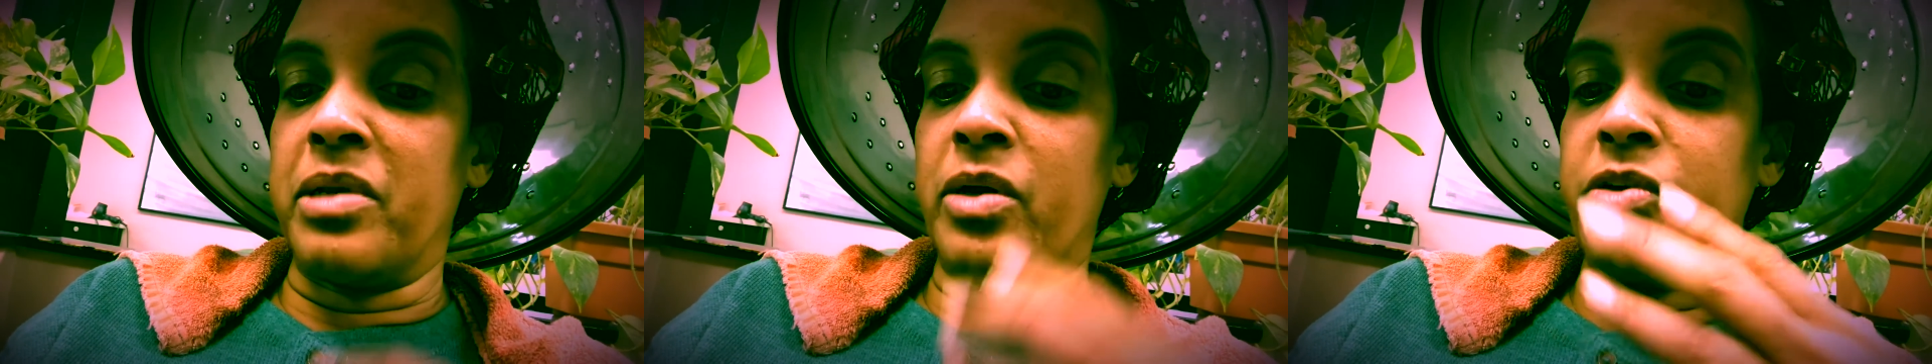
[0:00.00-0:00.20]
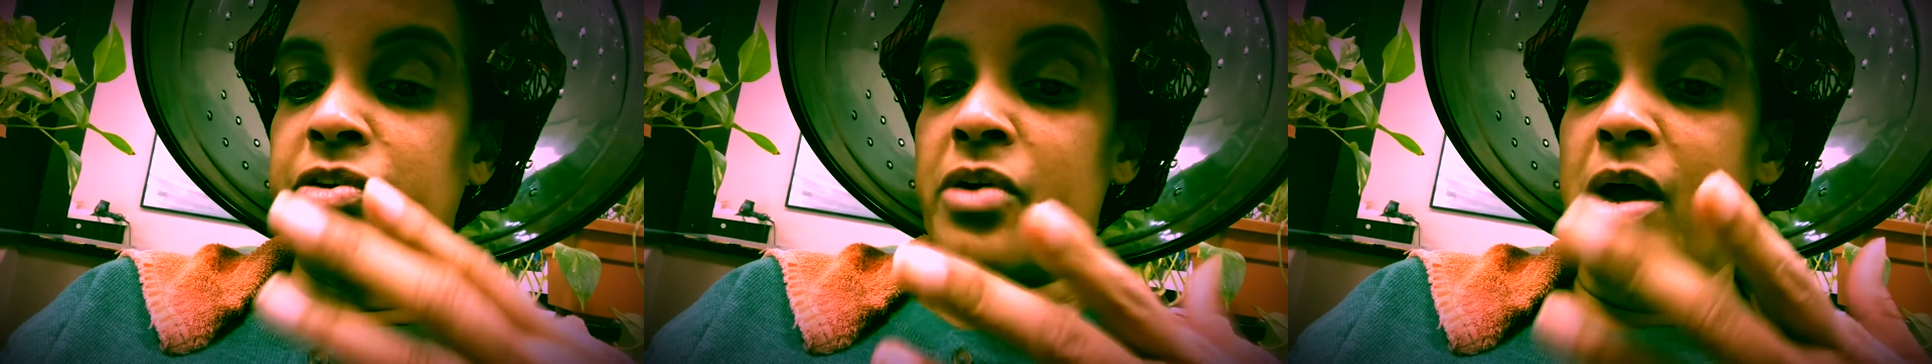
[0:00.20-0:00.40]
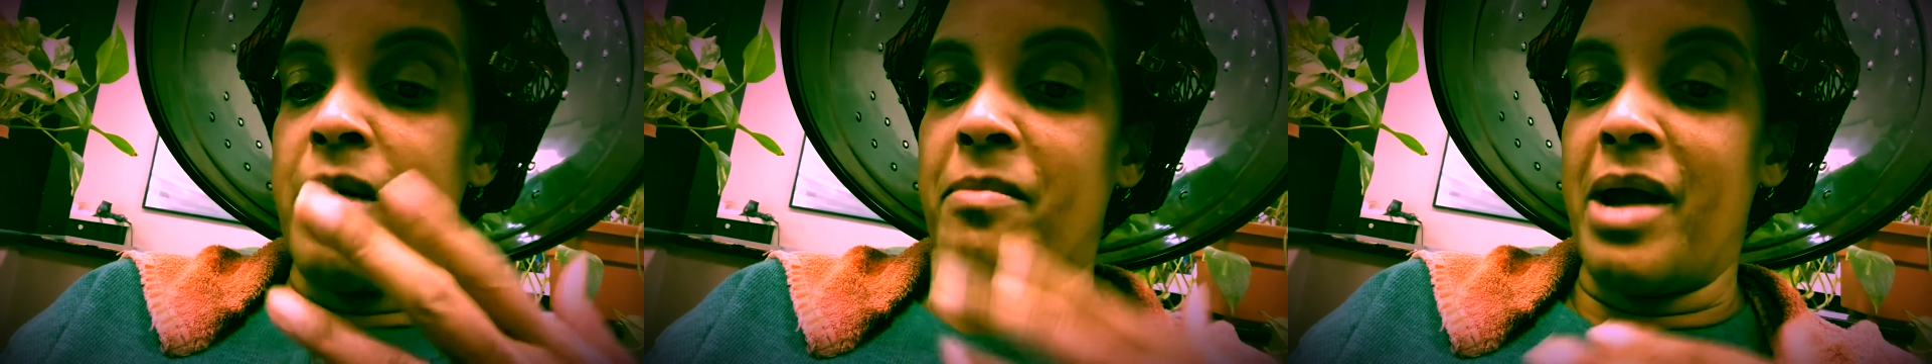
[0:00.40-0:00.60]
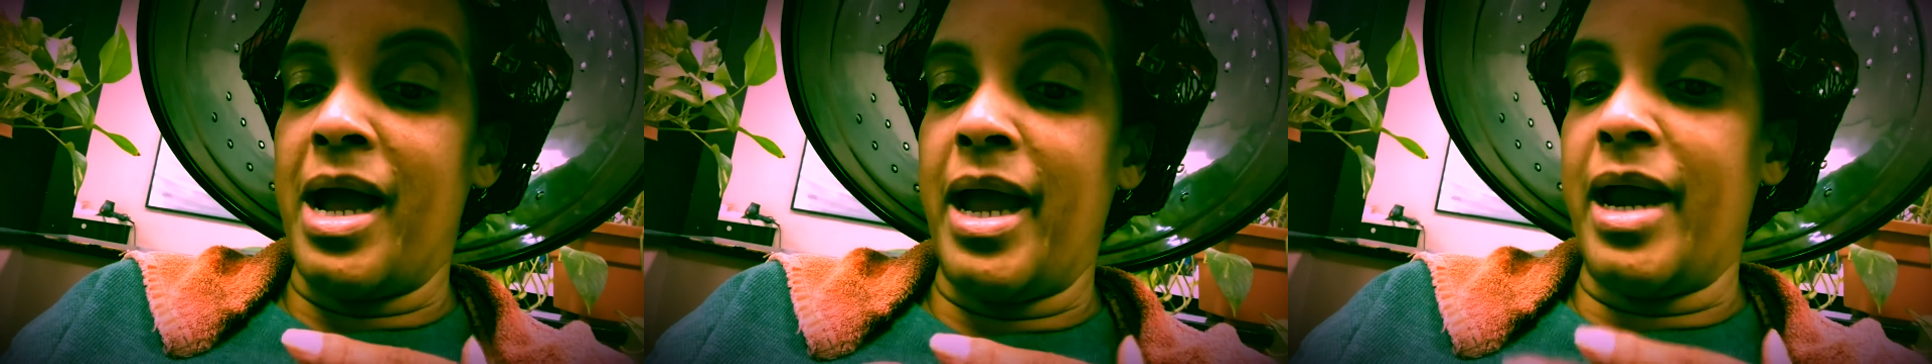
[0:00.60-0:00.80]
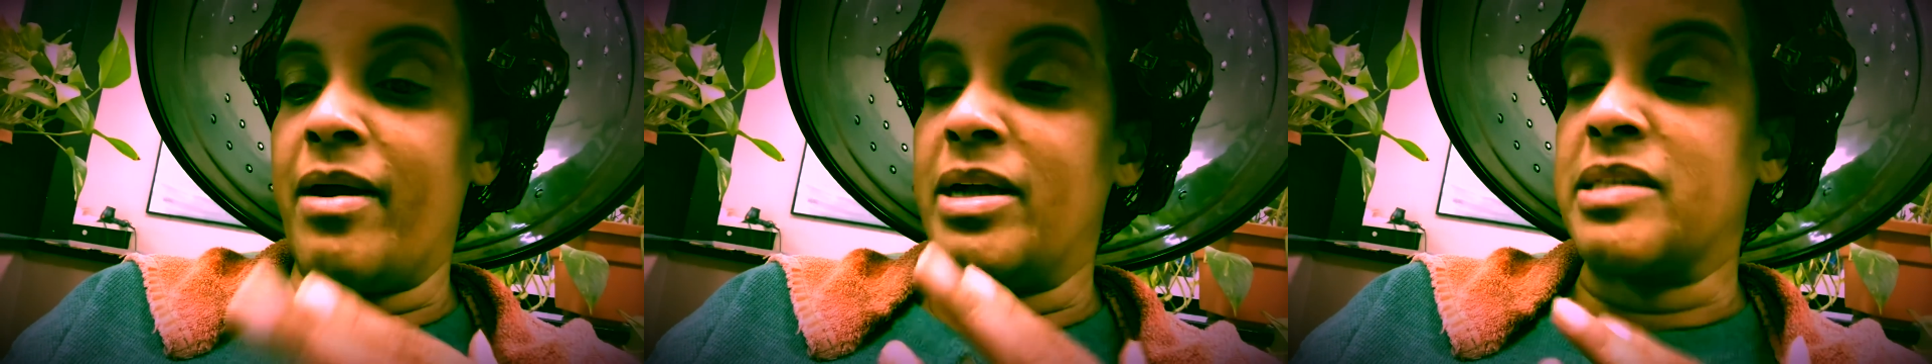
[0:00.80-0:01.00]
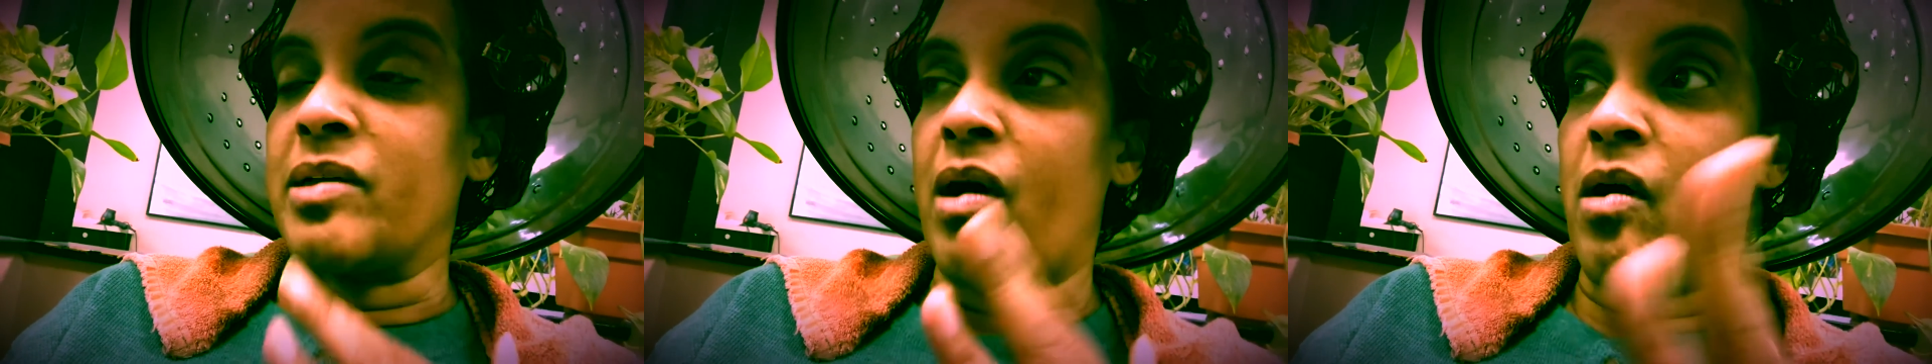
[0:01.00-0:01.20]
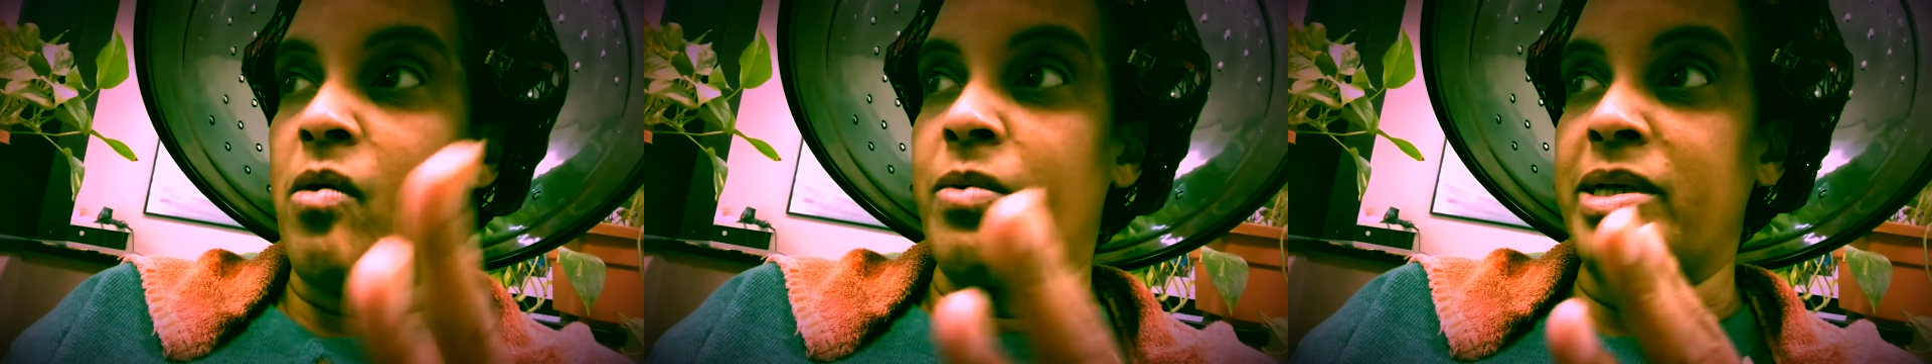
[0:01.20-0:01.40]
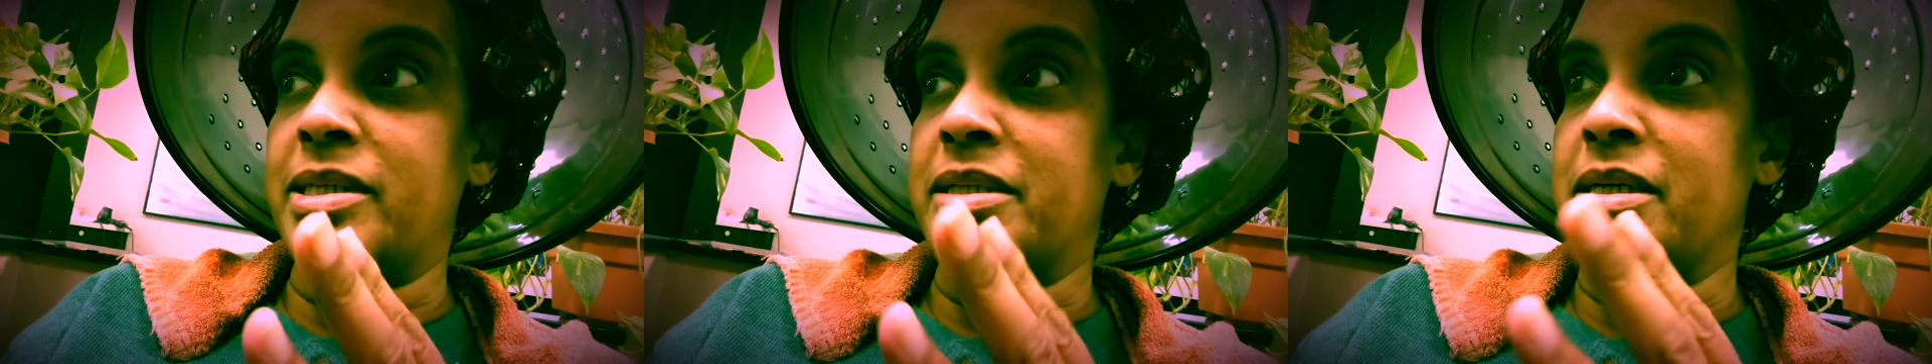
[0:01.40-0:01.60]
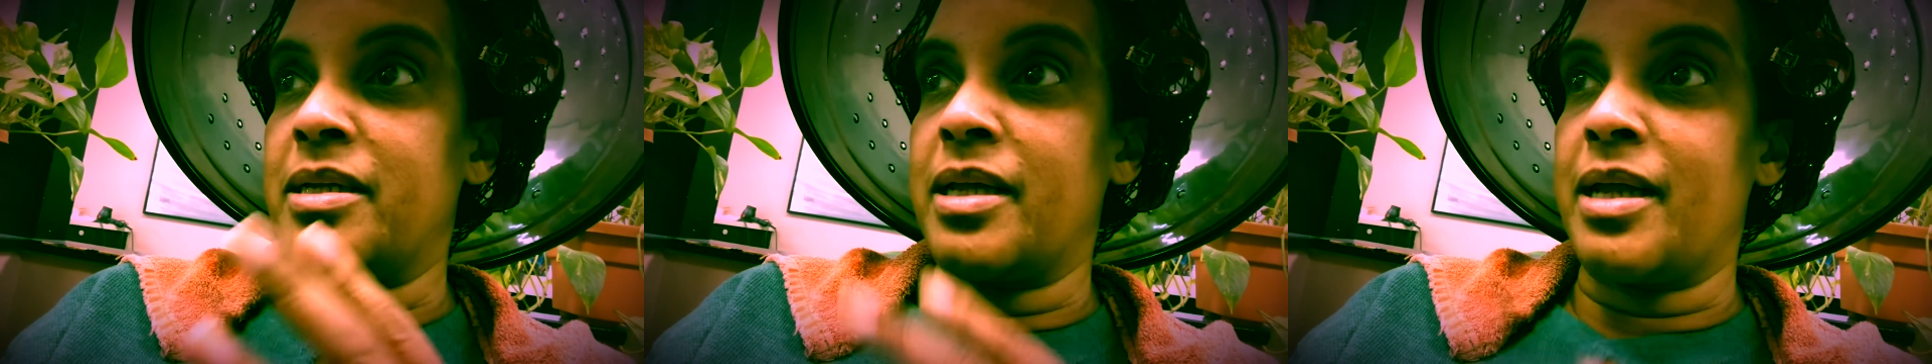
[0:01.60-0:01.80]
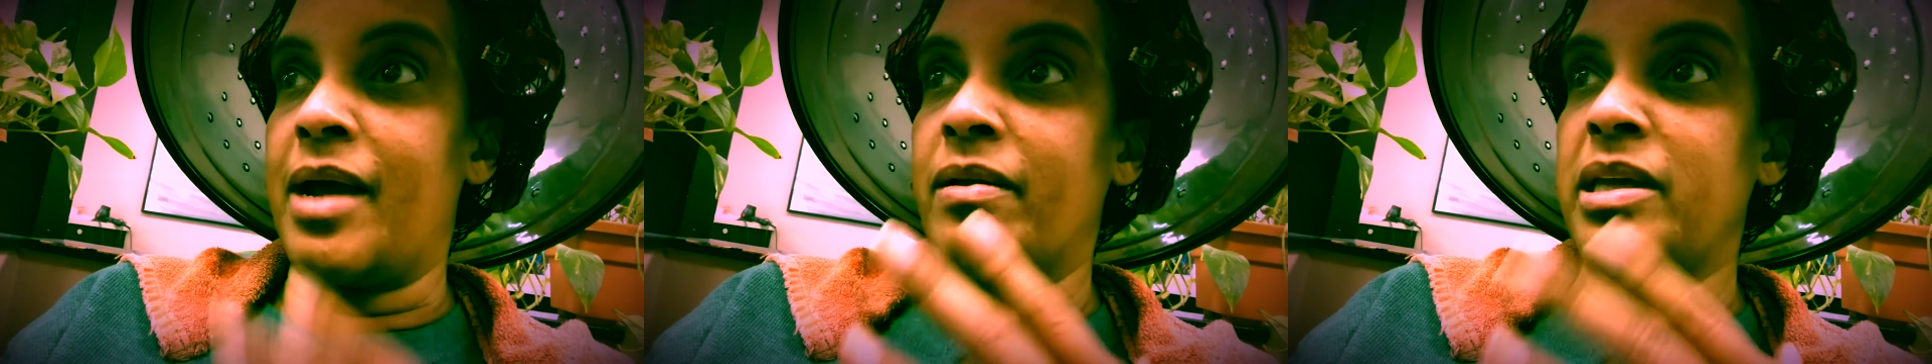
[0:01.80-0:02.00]
blow drying my hair has always
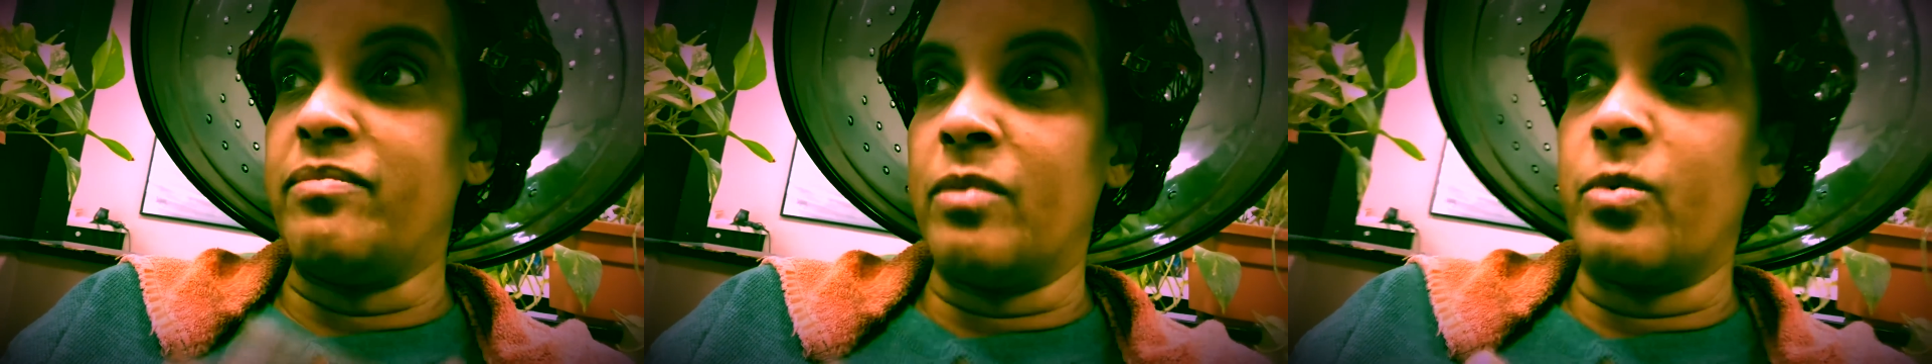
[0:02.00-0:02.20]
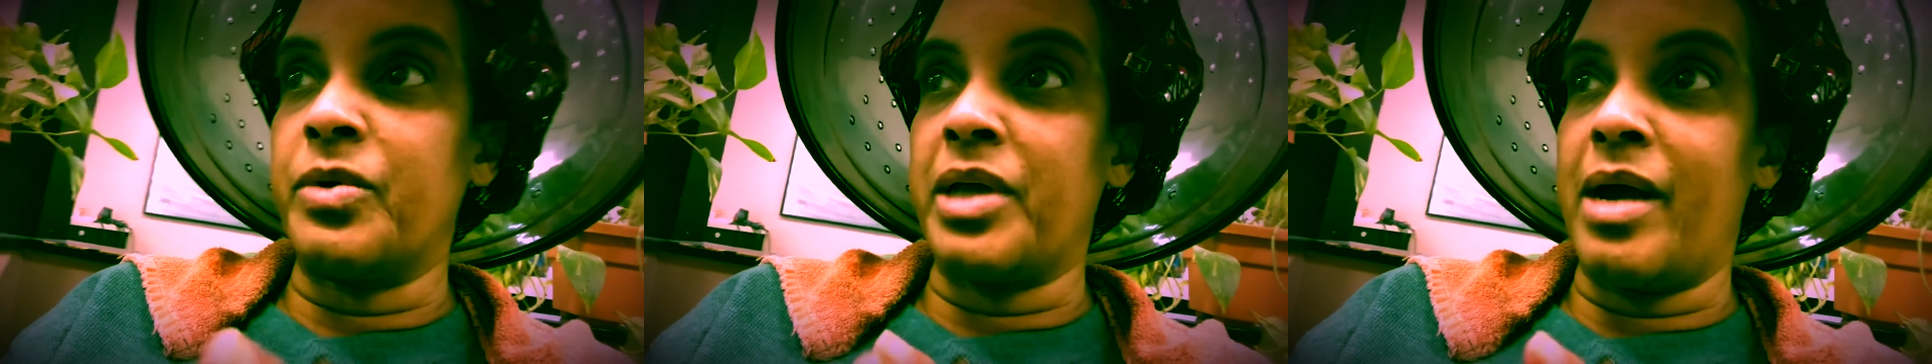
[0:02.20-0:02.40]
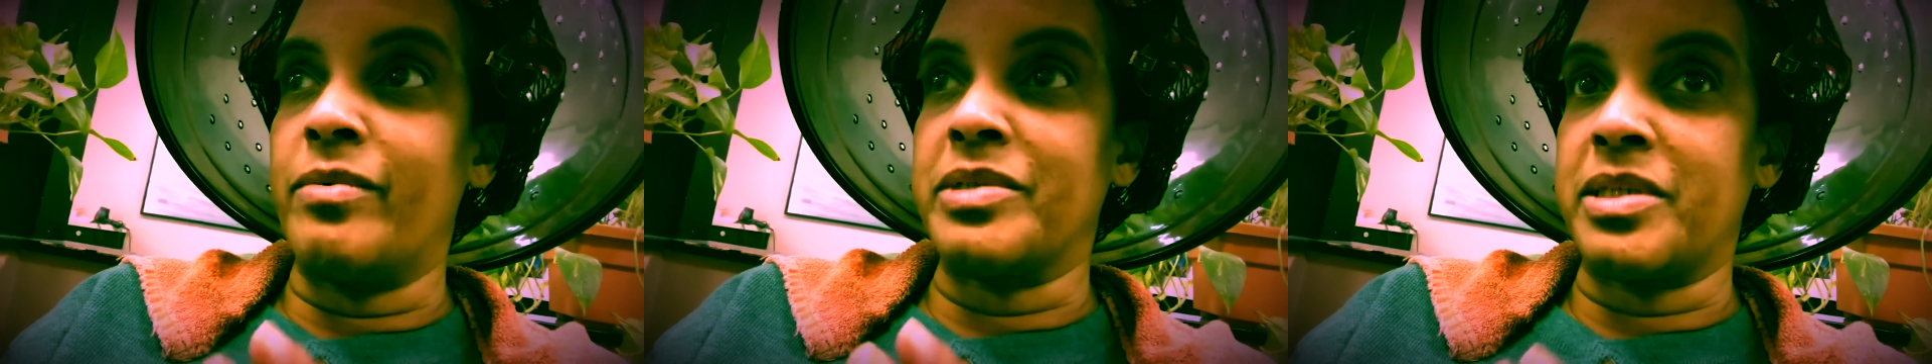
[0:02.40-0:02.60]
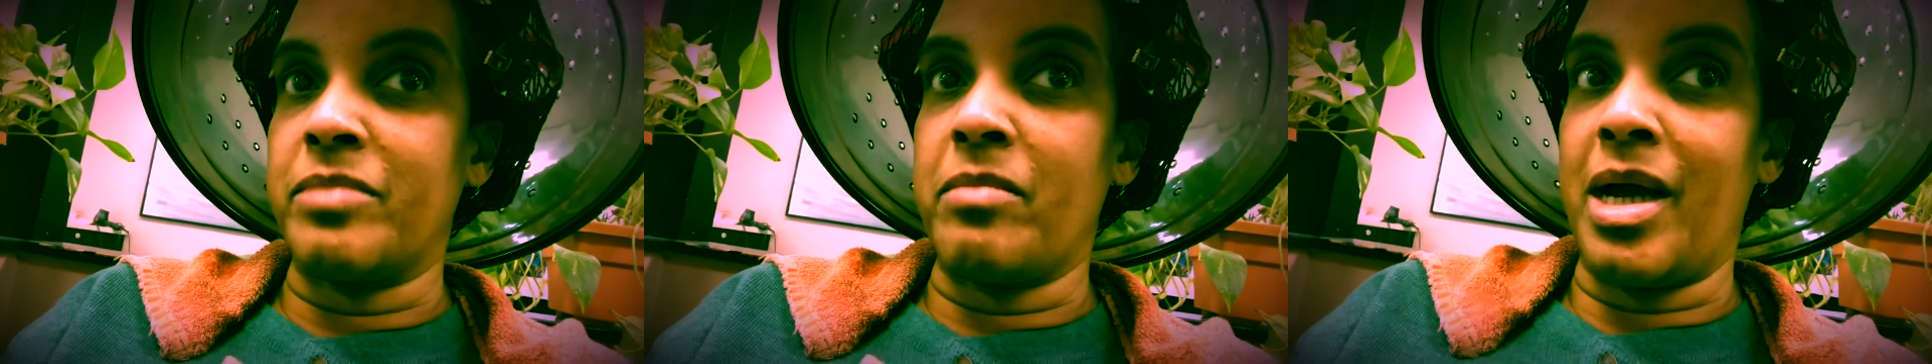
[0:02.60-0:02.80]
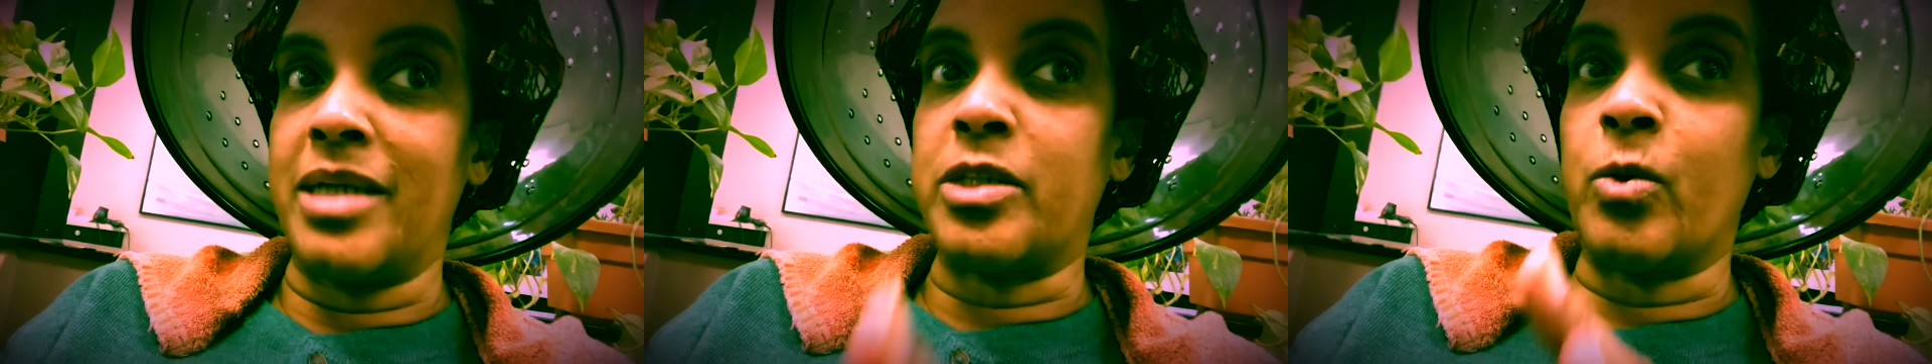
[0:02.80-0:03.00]
thinned it out, even when I was in my